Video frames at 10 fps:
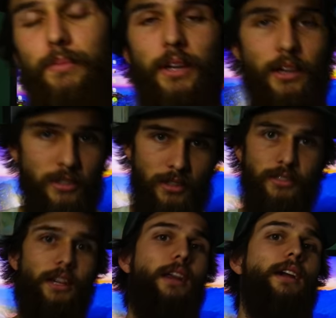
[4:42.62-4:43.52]
because, you know,
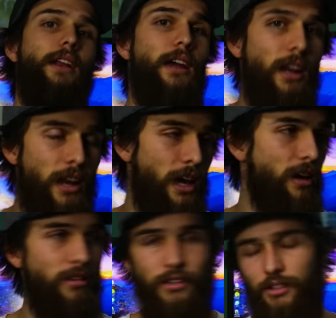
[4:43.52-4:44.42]
sliding it in and
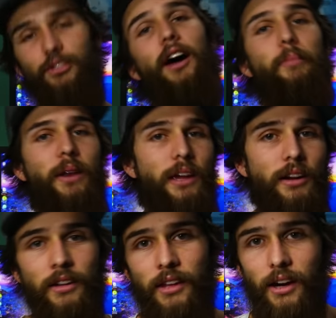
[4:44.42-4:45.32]
out and then dropping it
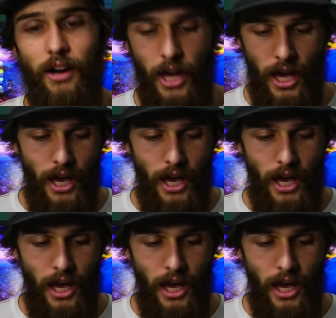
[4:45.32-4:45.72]
here and there.